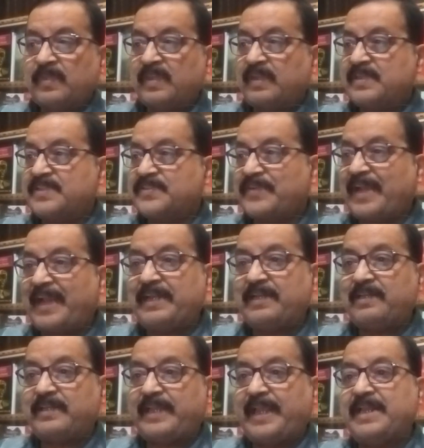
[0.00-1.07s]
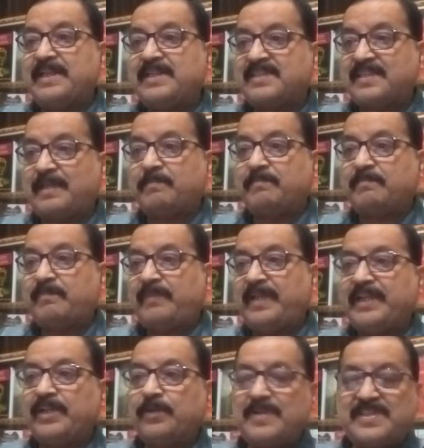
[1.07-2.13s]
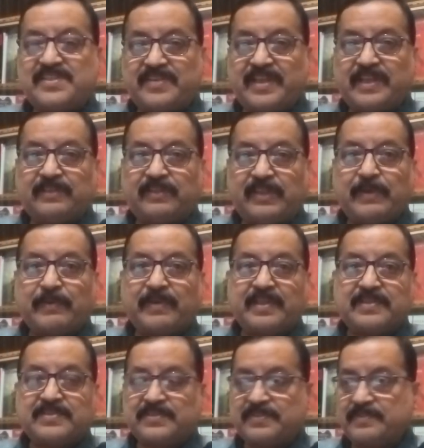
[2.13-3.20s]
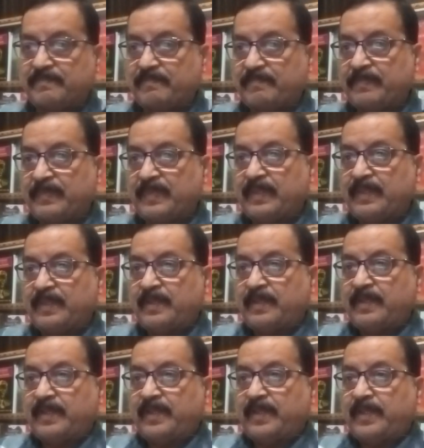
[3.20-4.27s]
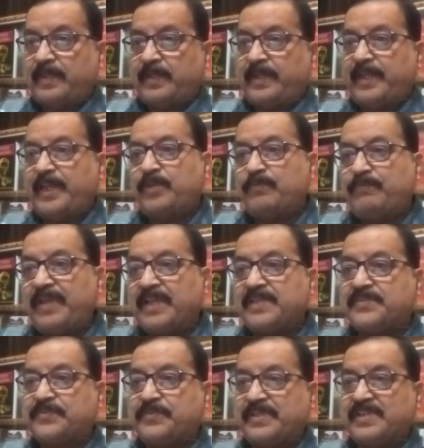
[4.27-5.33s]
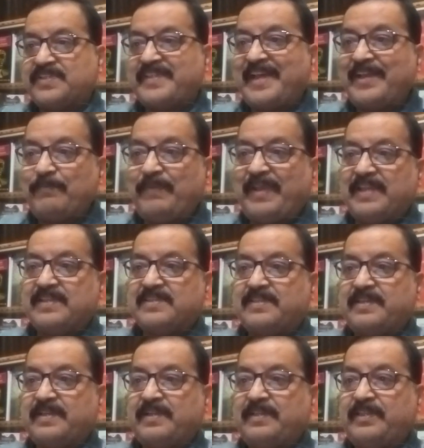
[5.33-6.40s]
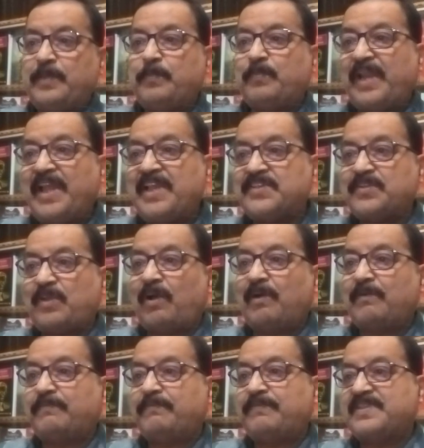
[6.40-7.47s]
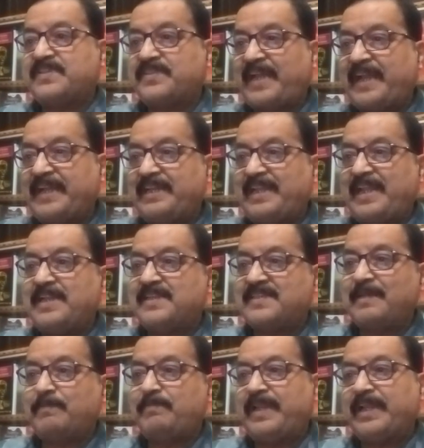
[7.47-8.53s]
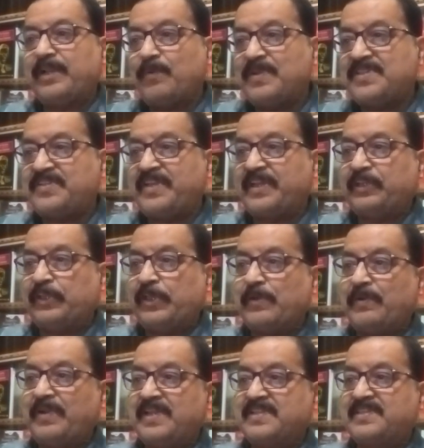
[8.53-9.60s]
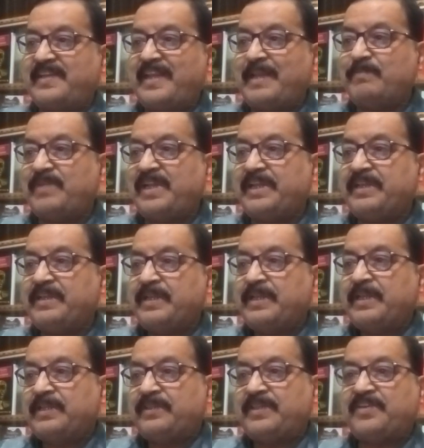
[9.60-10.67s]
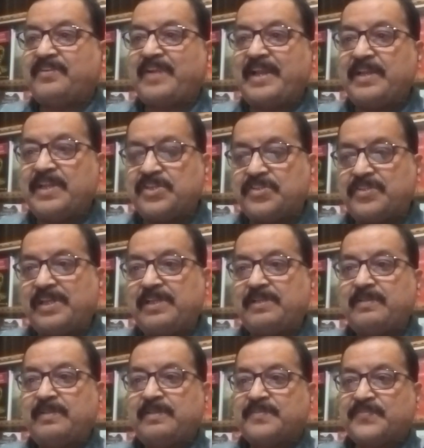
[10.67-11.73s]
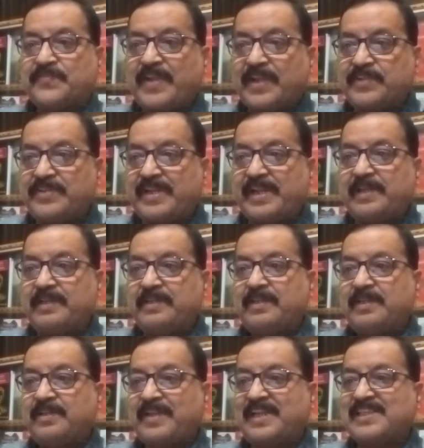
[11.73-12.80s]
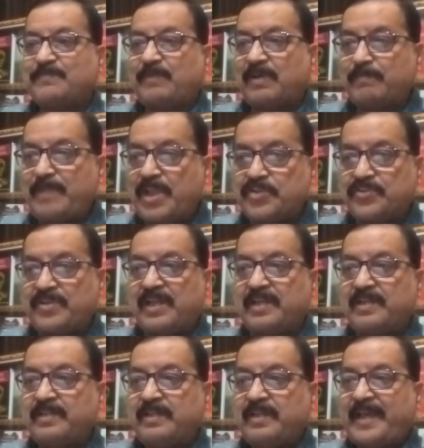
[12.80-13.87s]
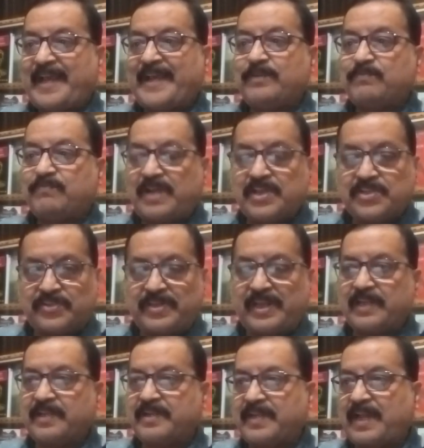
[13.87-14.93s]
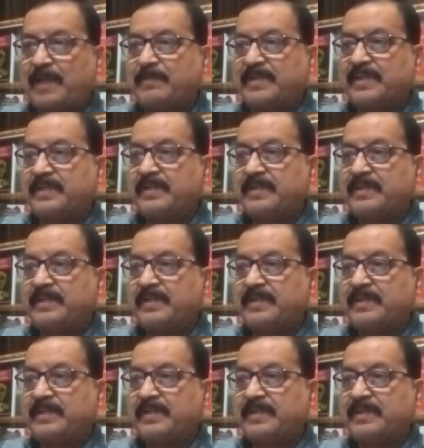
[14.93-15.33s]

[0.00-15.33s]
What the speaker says: Style in some linguistic theories. In Wick's surveys the place of style in some linguistic theories, namely the traditional, structural, transformational, and functional grammar.